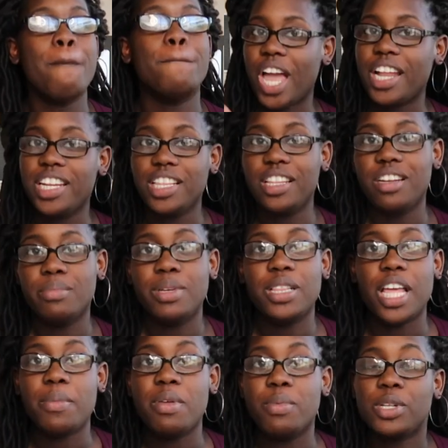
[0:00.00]
Ideally, it'll be
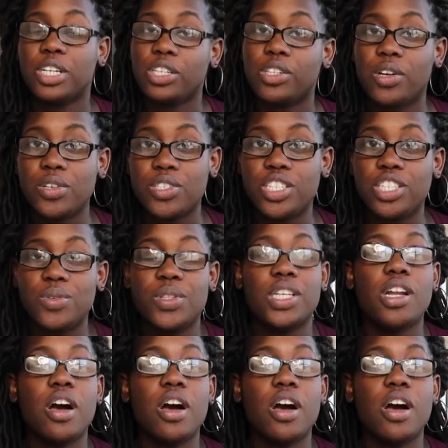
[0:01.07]
like people that are close to you, and then